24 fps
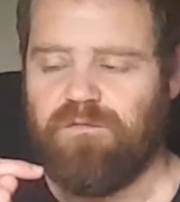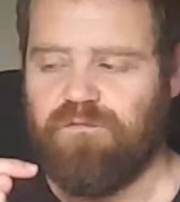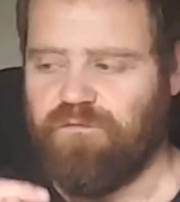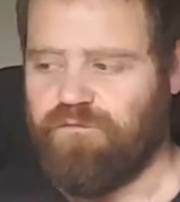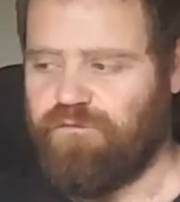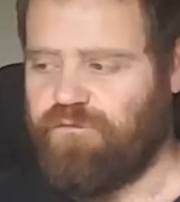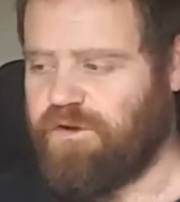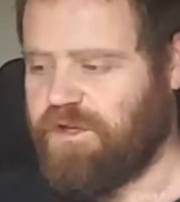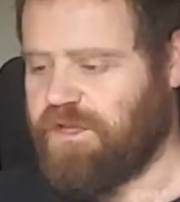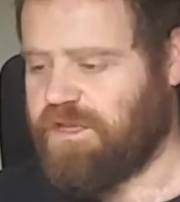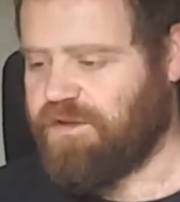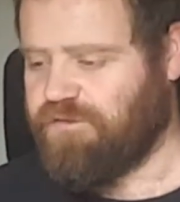
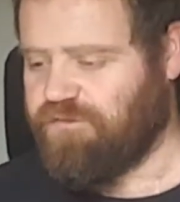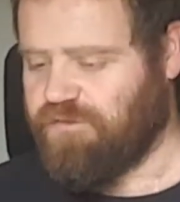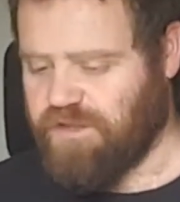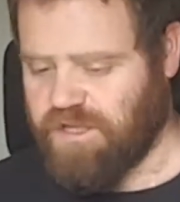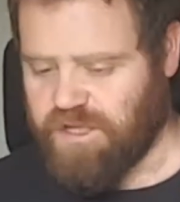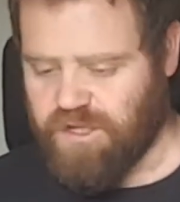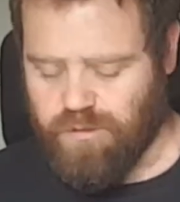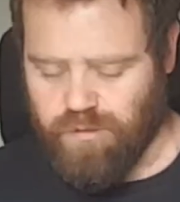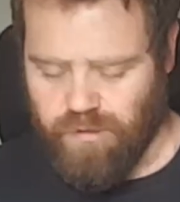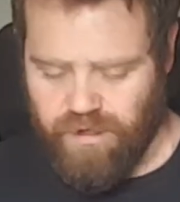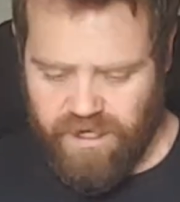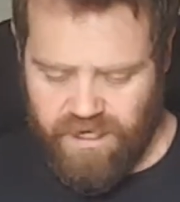really
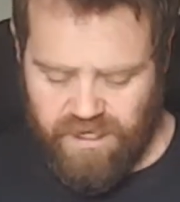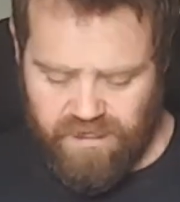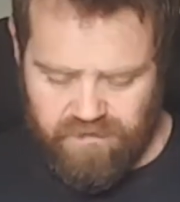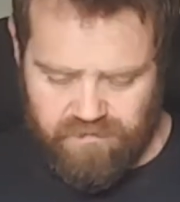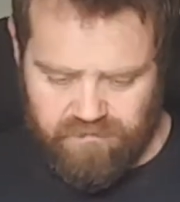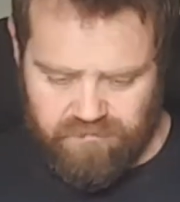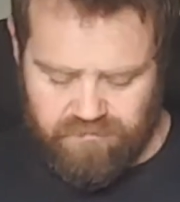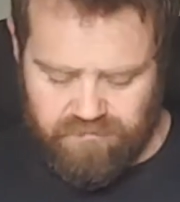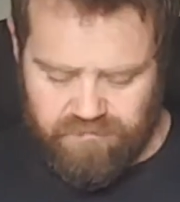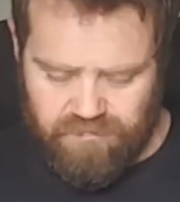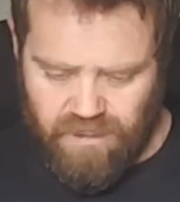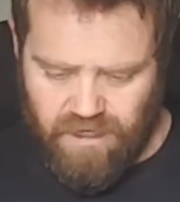quite,
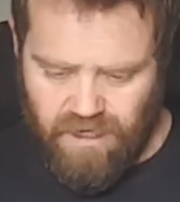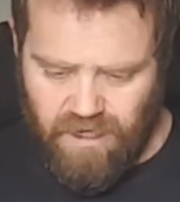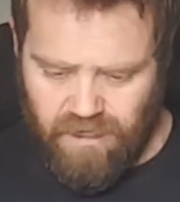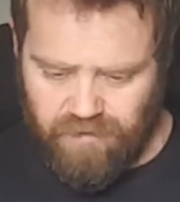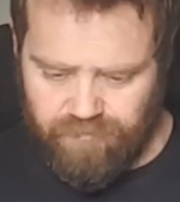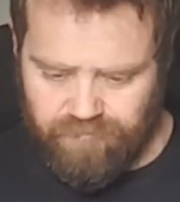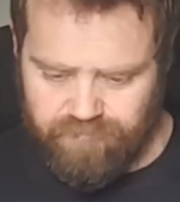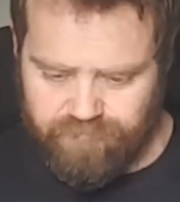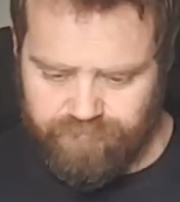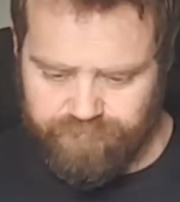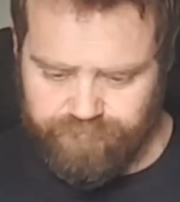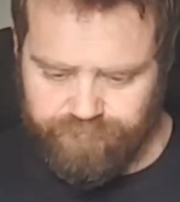
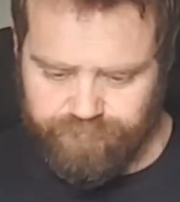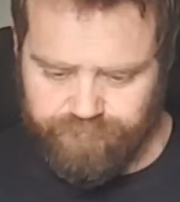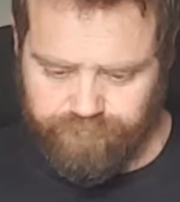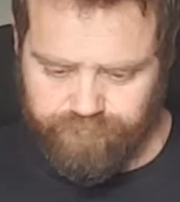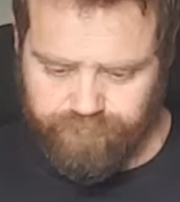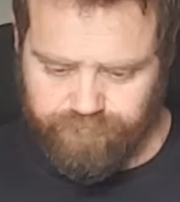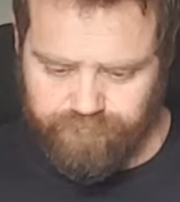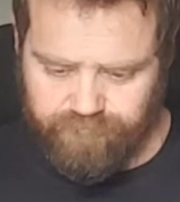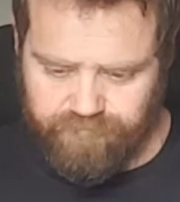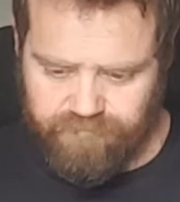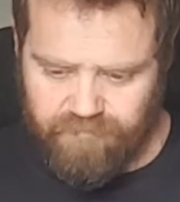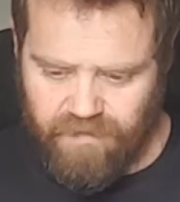
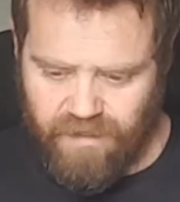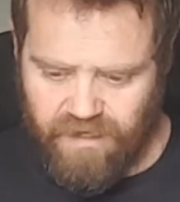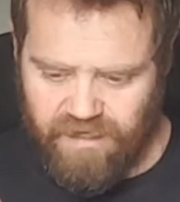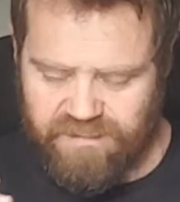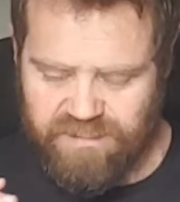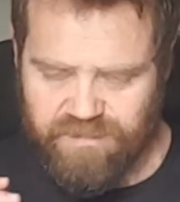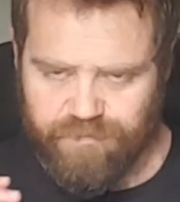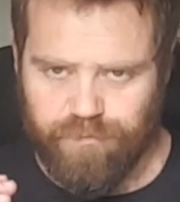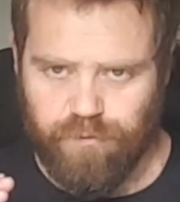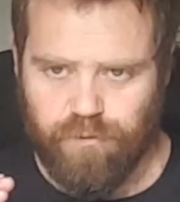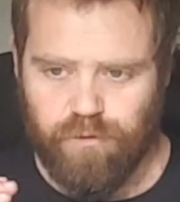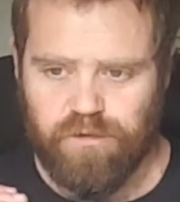I
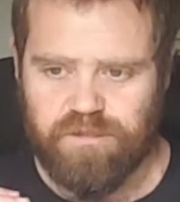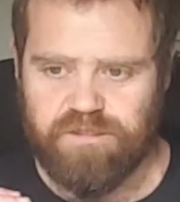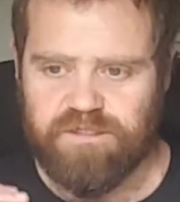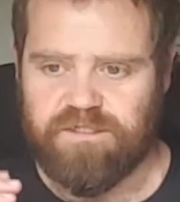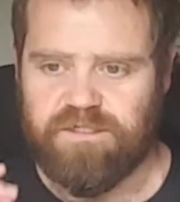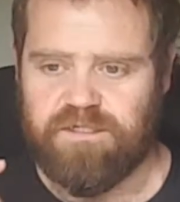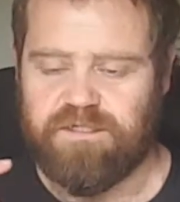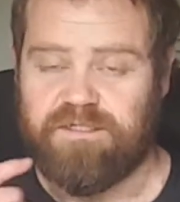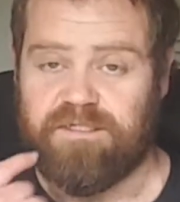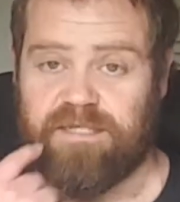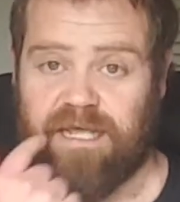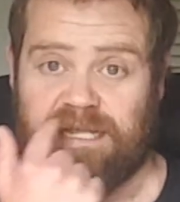
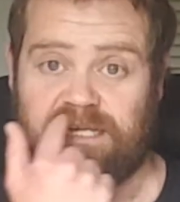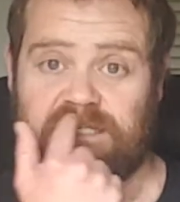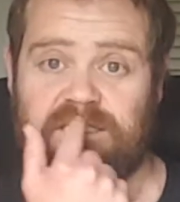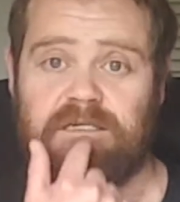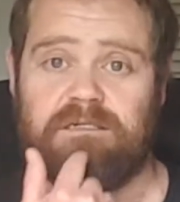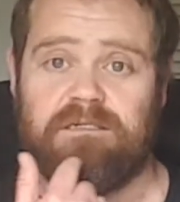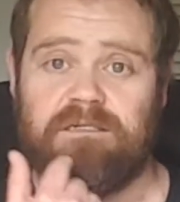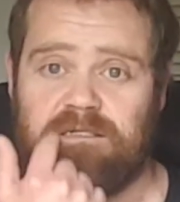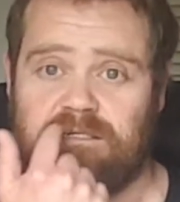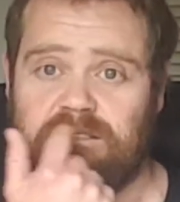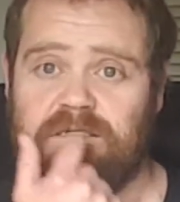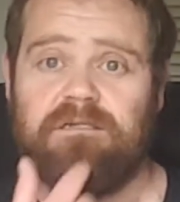suppose,
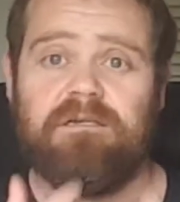centered.